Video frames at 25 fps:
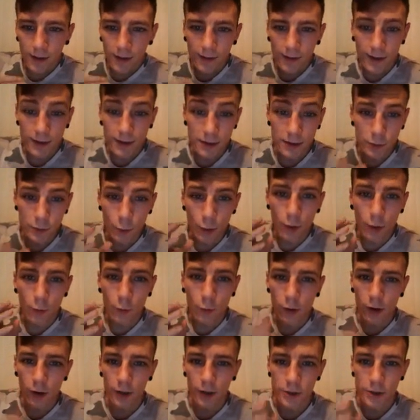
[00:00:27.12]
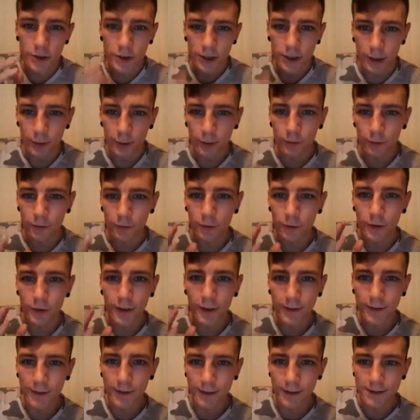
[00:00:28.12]
this is what I want to share with you
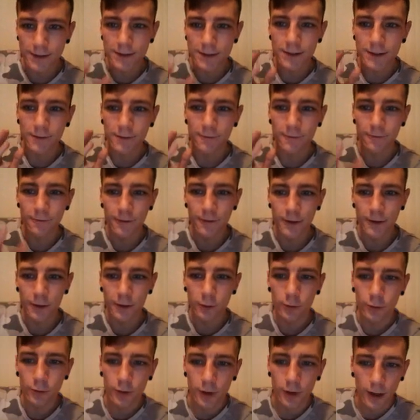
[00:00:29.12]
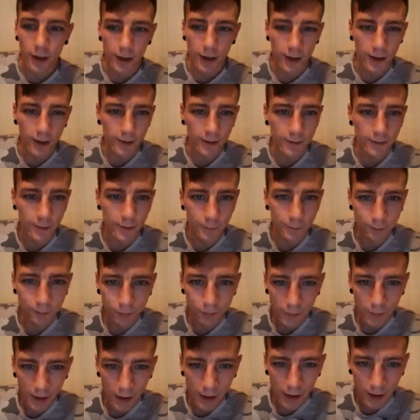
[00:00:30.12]
in this video. And
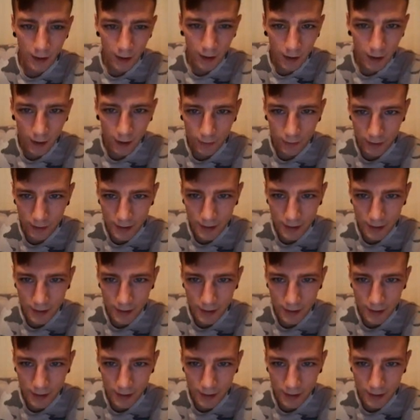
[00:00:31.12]
you can